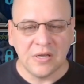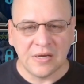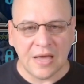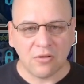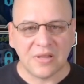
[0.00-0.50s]

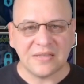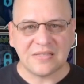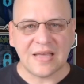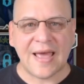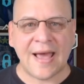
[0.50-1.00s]
Now, let's
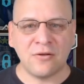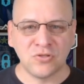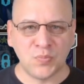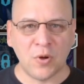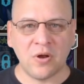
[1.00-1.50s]
say Hound
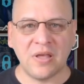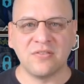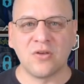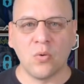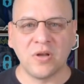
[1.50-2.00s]
Spawn
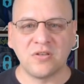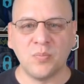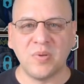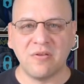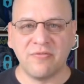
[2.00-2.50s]
is going to
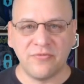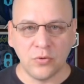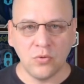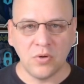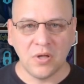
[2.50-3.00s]
be
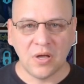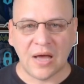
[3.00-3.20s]
food.